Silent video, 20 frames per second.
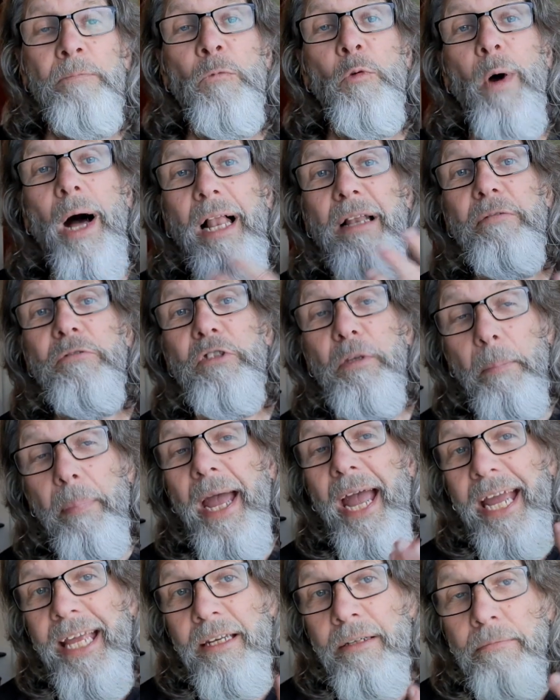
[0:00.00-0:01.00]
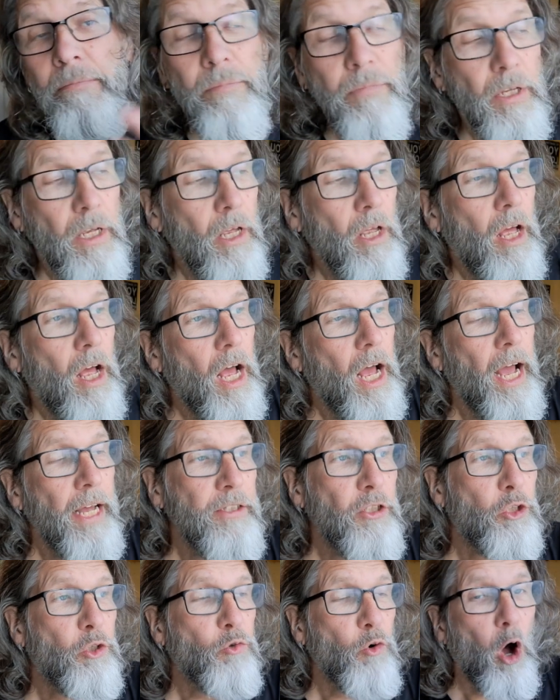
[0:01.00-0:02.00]
well, the pain and
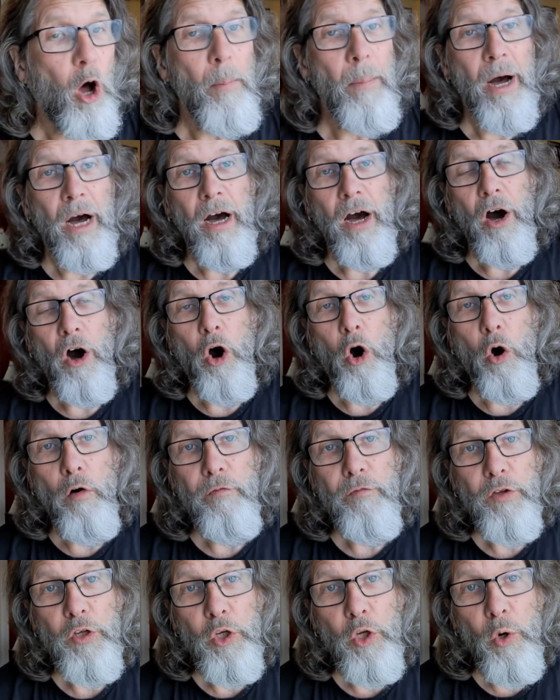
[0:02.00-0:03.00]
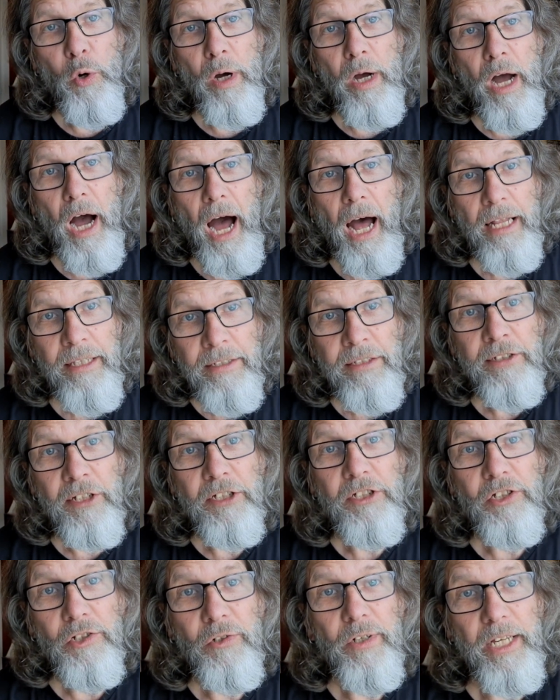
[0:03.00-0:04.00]
the trauma of your
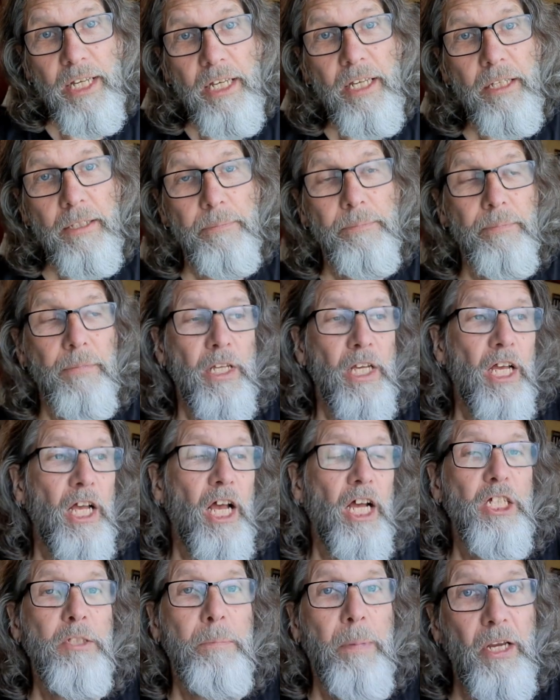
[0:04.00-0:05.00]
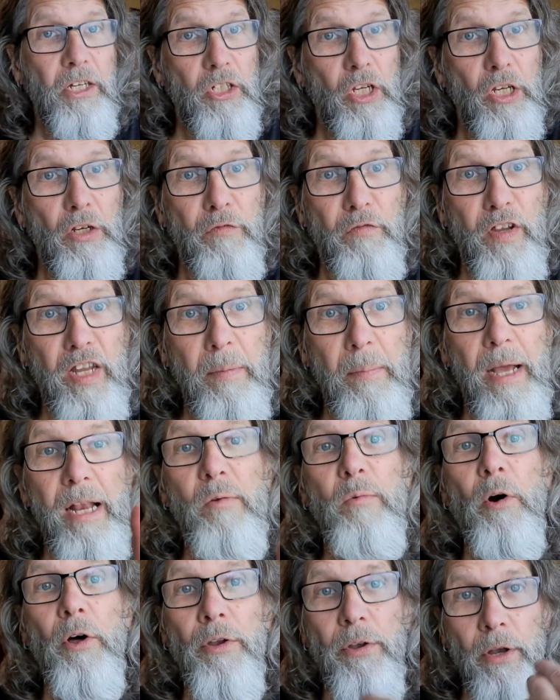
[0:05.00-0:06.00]
ancestry, especially the
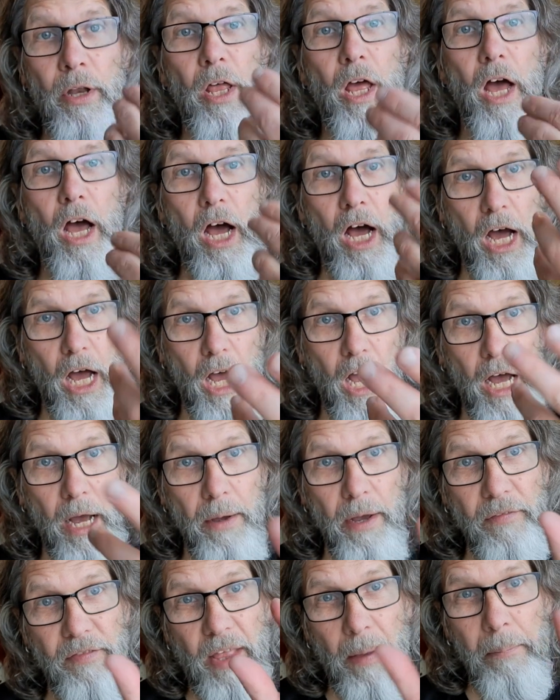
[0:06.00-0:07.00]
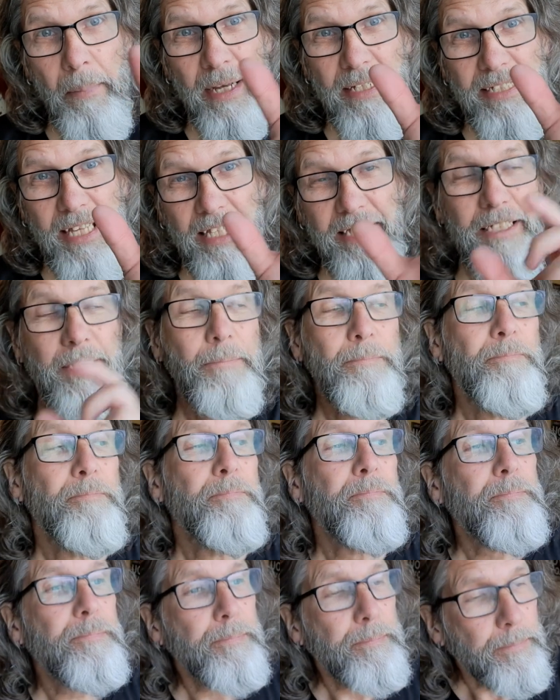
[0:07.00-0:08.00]
female one, uh, uh, if that makes sense.
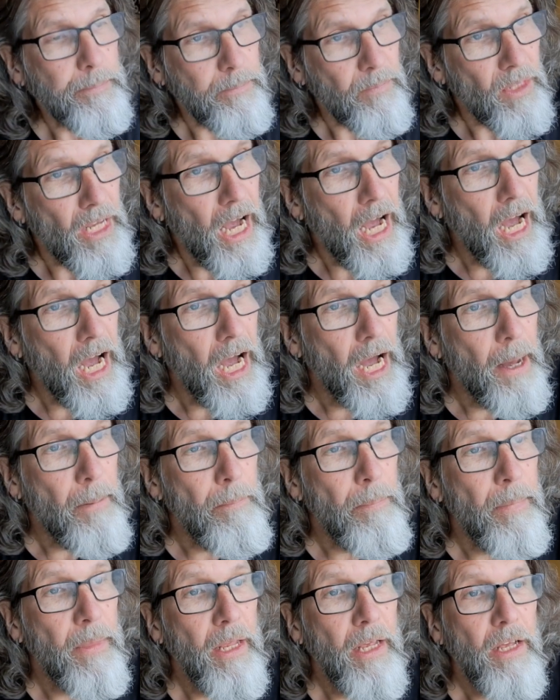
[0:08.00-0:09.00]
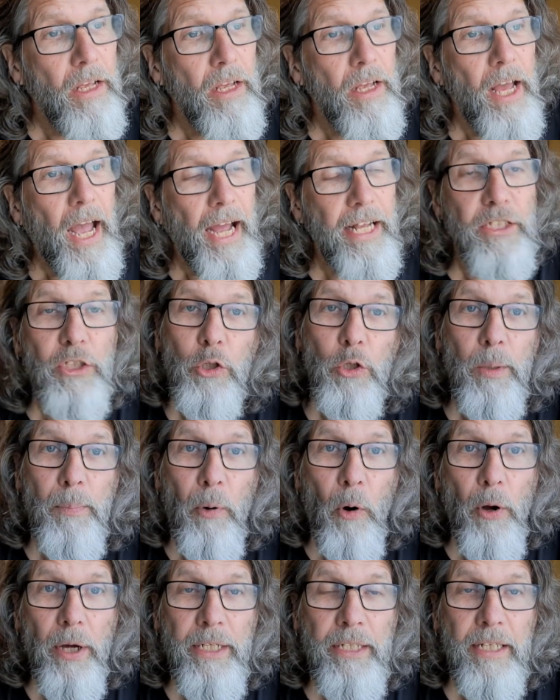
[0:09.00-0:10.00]
Um, and so the
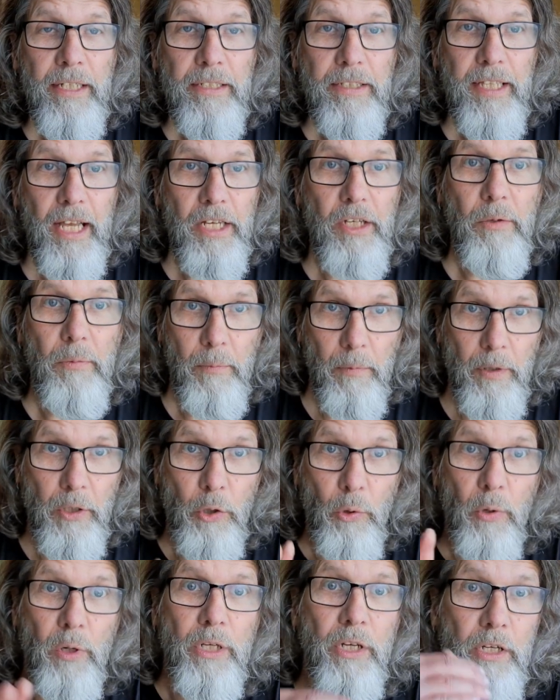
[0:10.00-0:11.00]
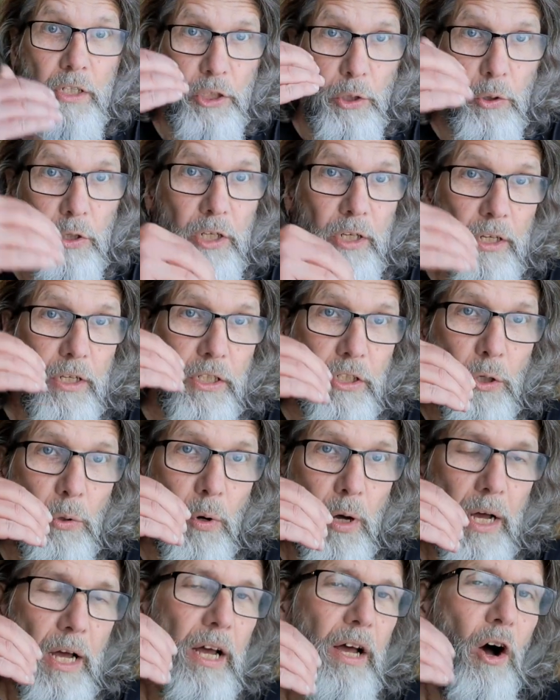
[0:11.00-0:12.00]
point is that you're the you're the
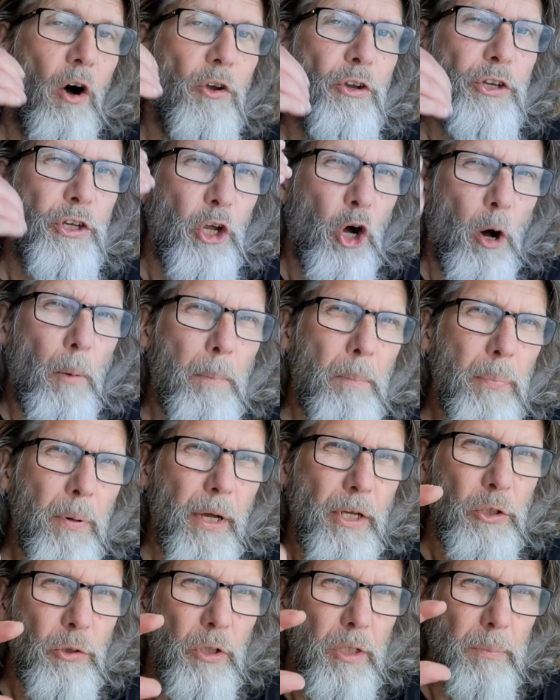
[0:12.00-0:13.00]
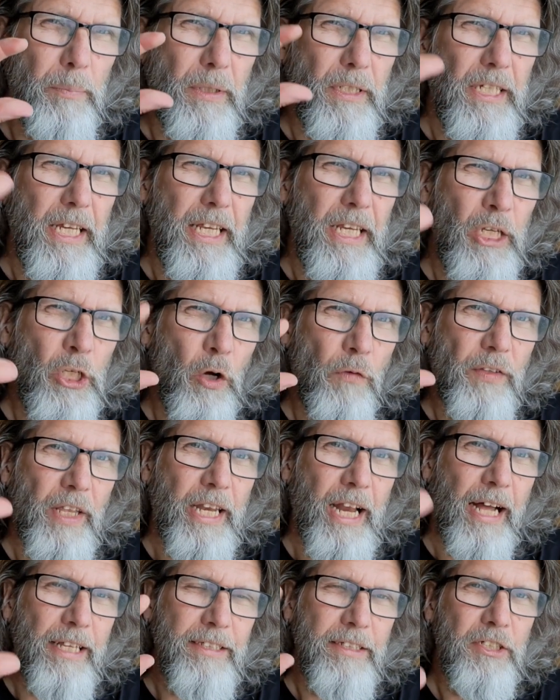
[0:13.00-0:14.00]
you are on top, you're the beginning of
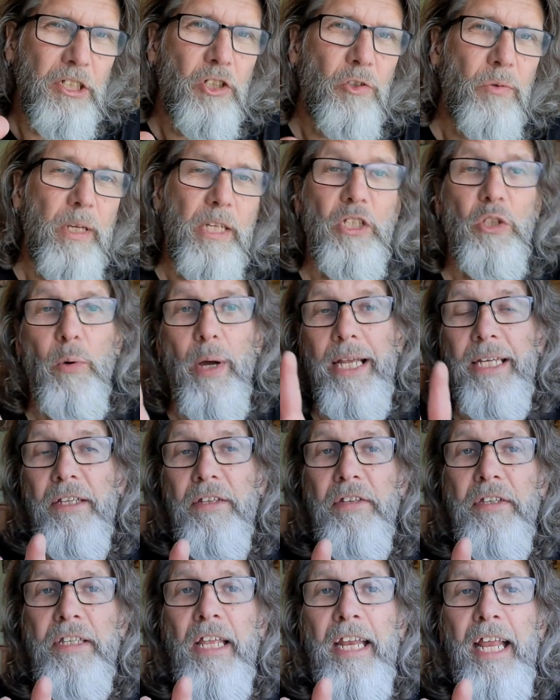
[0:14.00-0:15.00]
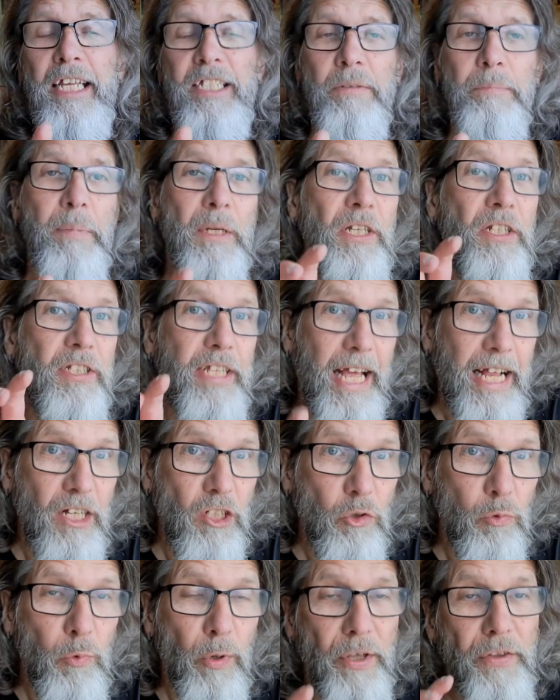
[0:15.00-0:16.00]
that ancestry. So anything that hasn't been
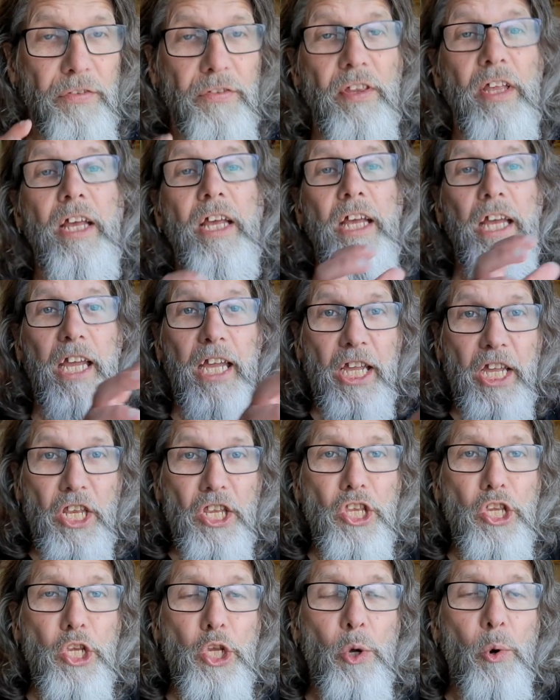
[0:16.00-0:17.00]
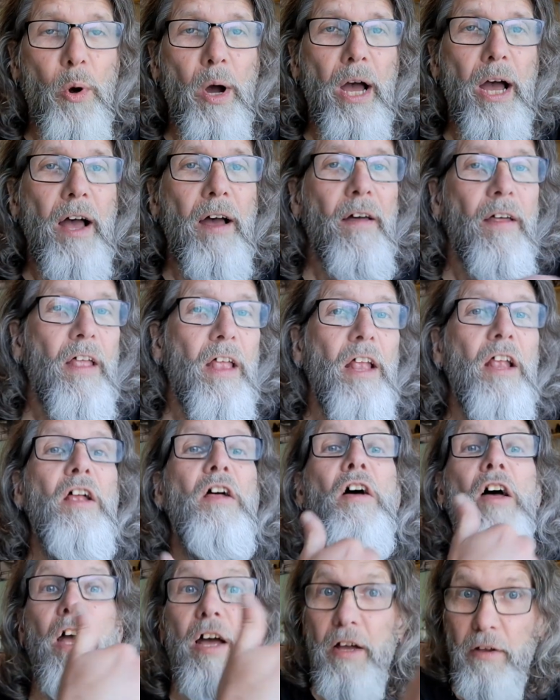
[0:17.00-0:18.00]
dealt with in your
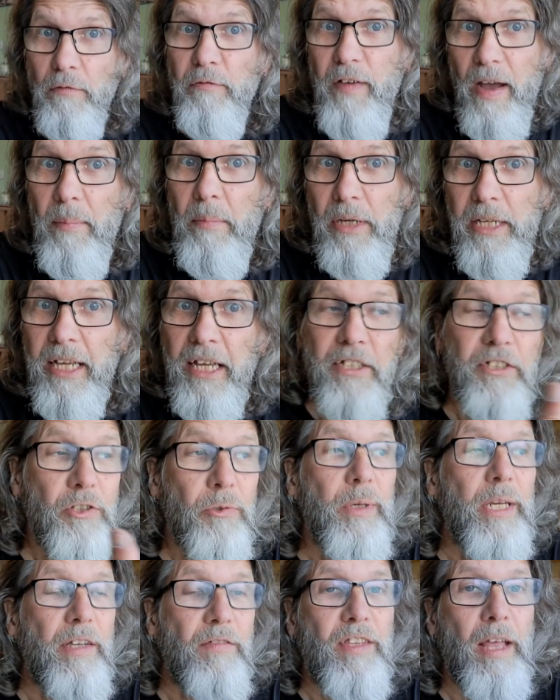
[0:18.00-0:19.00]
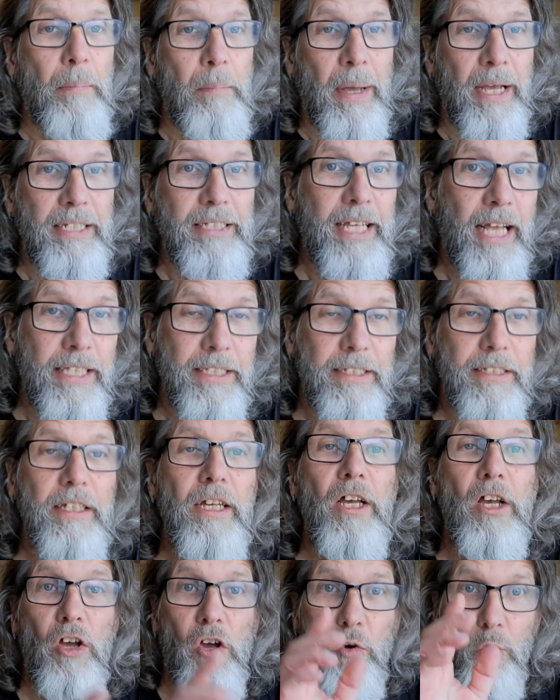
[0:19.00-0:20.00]
family history, if that makes sense,
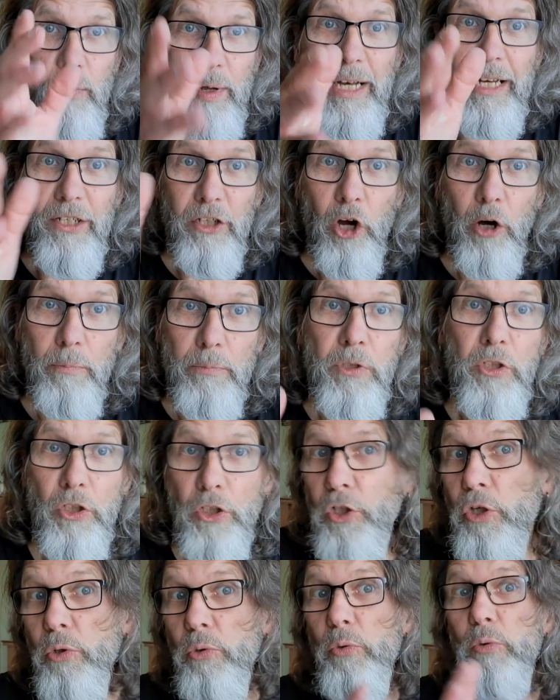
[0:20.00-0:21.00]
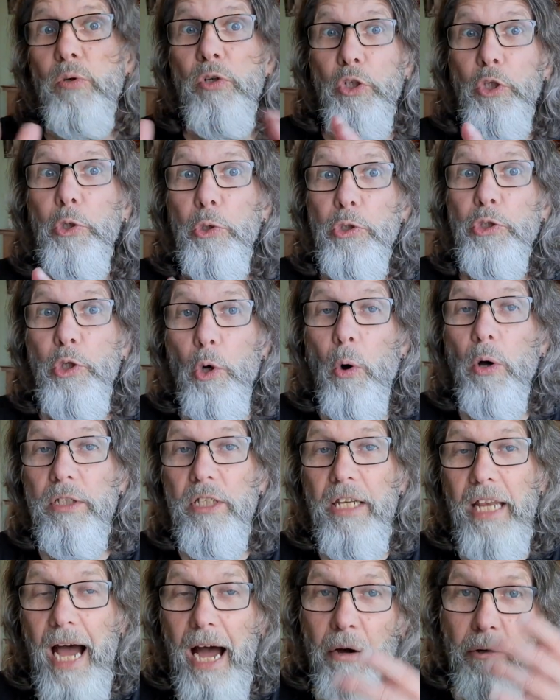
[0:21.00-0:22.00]
will come to you to sort
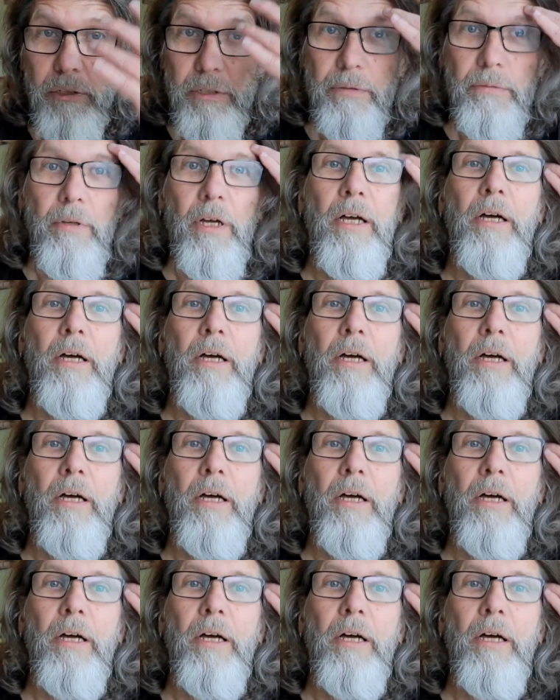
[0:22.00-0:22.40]
it out.